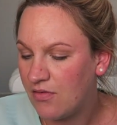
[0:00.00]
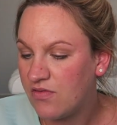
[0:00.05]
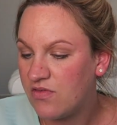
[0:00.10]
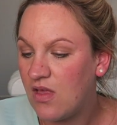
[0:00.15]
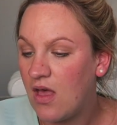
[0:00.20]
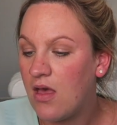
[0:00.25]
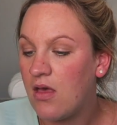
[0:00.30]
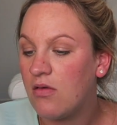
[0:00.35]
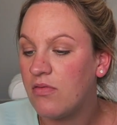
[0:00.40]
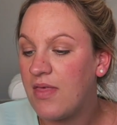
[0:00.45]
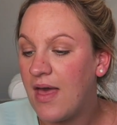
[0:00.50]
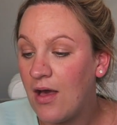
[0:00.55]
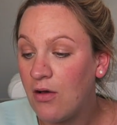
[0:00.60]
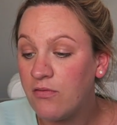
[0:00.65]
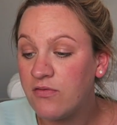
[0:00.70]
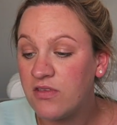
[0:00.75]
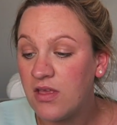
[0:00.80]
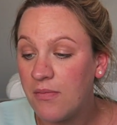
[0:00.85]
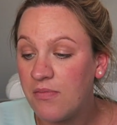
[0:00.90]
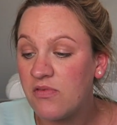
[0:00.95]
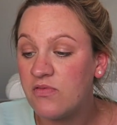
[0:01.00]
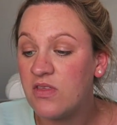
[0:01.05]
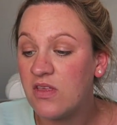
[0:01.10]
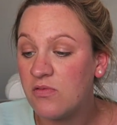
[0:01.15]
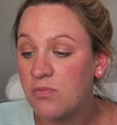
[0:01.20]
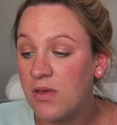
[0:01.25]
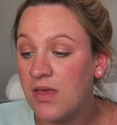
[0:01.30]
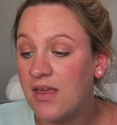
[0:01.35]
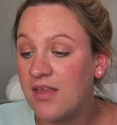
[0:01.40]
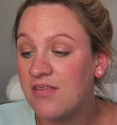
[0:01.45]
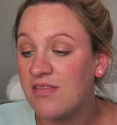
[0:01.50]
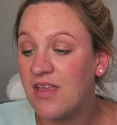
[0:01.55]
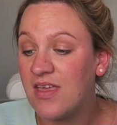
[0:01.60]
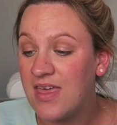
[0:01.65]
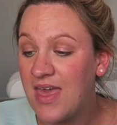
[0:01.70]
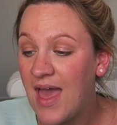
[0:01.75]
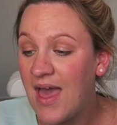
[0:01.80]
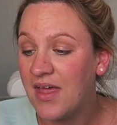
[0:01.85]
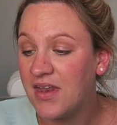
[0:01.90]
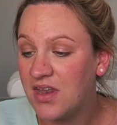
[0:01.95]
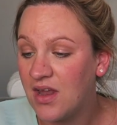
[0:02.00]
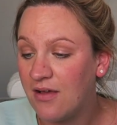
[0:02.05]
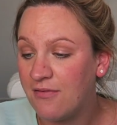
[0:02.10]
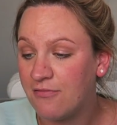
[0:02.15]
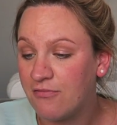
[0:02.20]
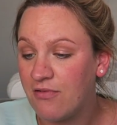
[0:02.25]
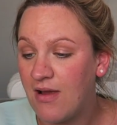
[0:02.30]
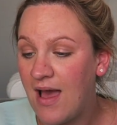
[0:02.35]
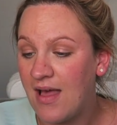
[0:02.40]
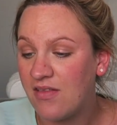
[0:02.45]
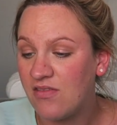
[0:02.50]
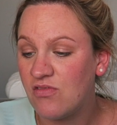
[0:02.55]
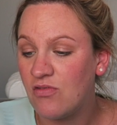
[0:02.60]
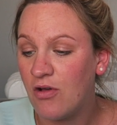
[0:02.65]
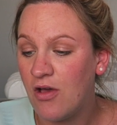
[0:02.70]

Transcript: So health tips for this week is to get enough rest,